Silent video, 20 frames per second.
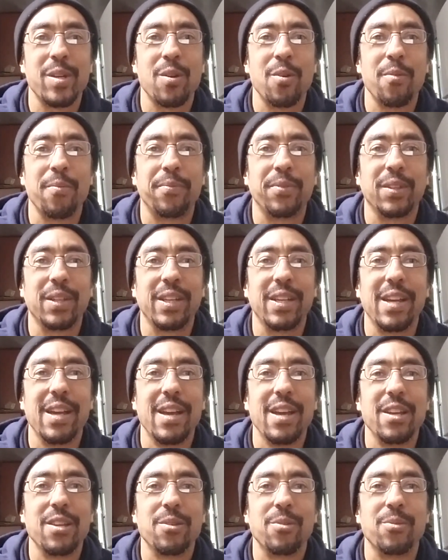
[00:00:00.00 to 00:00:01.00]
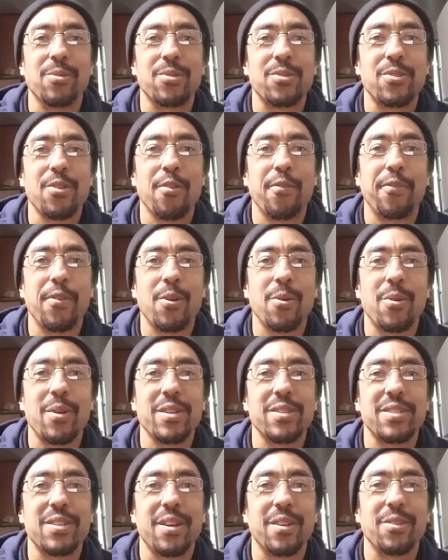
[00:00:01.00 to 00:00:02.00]
Hopefully, you are so
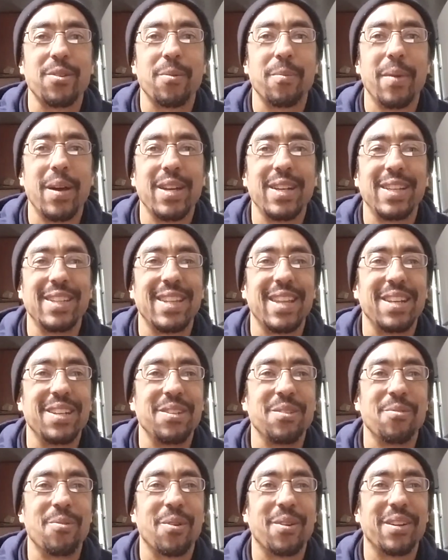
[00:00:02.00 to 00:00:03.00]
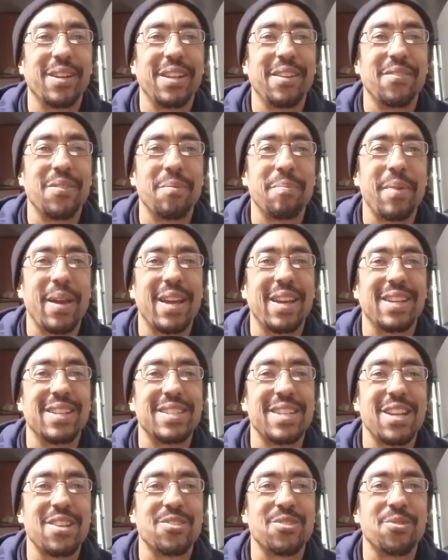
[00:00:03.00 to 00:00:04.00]
focused on your money that you aren't even paying
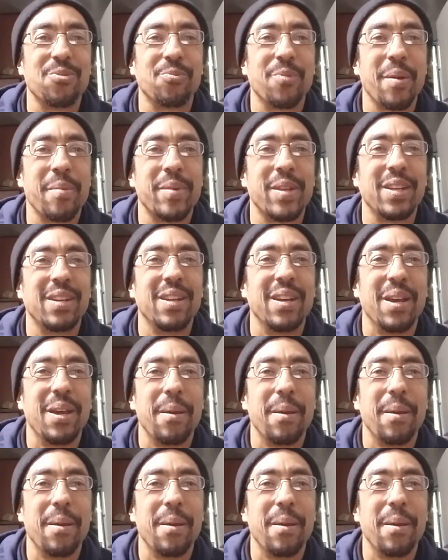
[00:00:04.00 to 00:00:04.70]
attention to women.